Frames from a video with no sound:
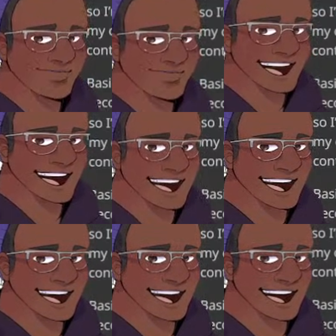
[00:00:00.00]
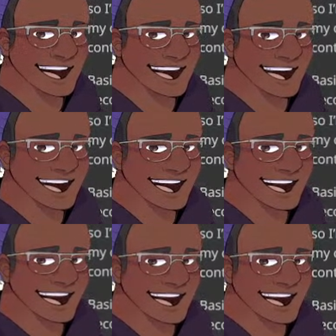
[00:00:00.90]
whatever they end up working on, if
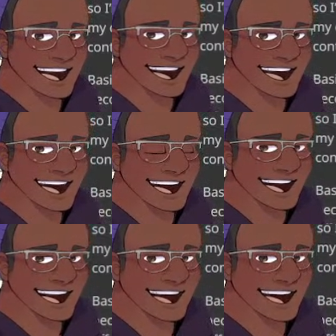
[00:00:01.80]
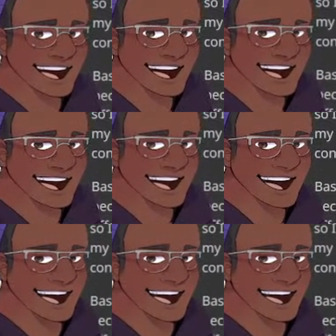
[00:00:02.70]
they keep working in art especially,